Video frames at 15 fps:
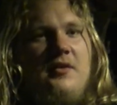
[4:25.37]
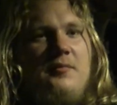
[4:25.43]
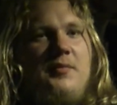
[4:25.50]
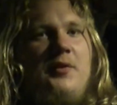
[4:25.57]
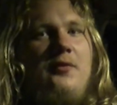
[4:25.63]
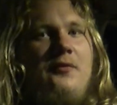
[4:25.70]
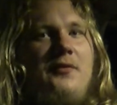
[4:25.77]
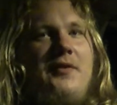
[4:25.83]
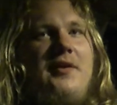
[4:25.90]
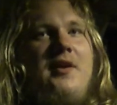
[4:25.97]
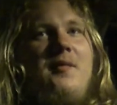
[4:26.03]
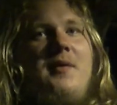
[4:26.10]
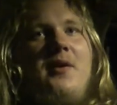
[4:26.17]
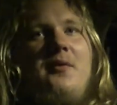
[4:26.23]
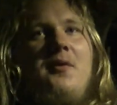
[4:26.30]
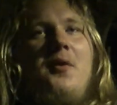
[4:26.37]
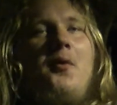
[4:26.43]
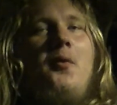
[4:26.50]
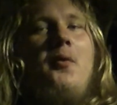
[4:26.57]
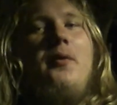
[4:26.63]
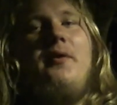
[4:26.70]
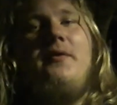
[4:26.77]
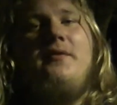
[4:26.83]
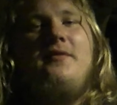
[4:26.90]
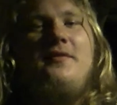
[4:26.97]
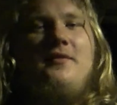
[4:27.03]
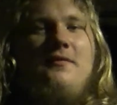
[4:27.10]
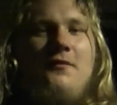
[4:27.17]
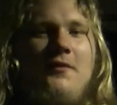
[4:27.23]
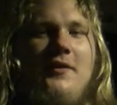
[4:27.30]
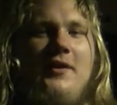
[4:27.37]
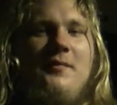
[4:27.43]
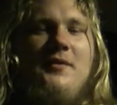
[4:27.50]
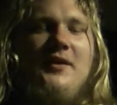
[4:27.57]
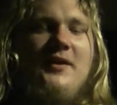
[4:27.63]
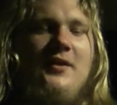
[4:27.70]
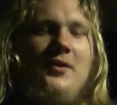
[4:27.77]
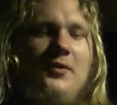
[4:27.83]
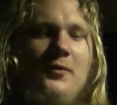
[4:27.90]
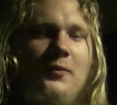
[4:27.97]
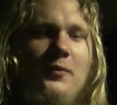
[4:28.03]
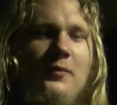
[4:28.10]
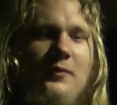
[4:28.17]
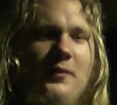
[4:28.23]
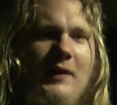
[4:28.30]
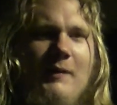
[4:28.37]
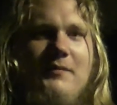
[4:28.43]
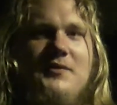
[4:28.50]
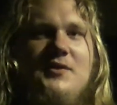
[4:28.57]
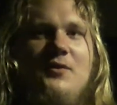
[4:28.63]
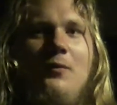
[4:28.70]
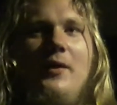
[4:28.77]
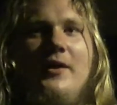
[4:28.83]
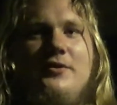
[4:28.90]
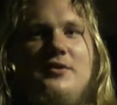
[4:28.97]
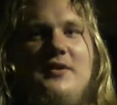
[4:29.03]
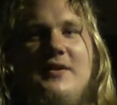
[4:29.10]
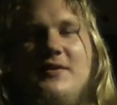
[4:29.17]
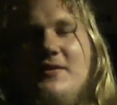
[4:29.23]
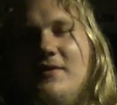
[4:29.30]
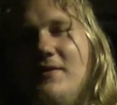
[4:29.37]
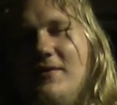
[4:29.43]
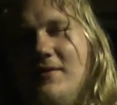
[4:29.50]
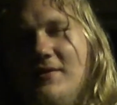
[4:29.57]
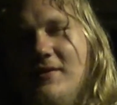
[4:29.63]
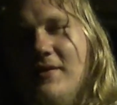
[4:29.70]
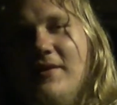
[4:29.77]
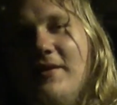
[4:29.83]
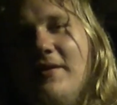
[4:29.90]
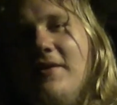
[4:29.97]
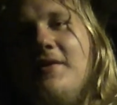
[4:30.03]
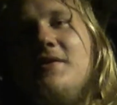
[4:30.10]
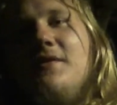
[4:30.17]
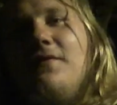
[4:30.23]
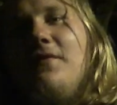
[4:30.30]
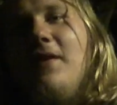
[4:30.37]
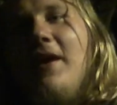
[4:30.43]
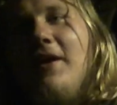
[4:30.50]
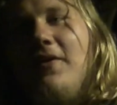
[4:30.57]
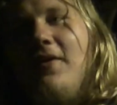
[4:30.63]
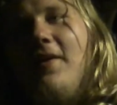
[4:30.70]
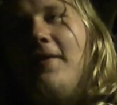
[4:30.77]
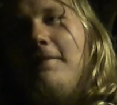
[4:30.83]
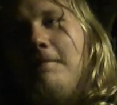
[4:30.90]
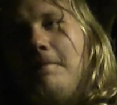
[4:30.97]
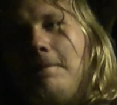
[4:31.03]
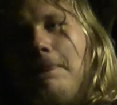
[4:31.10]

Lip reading: Beautiful thing about code, for anybody who happens to watch this, is the fact that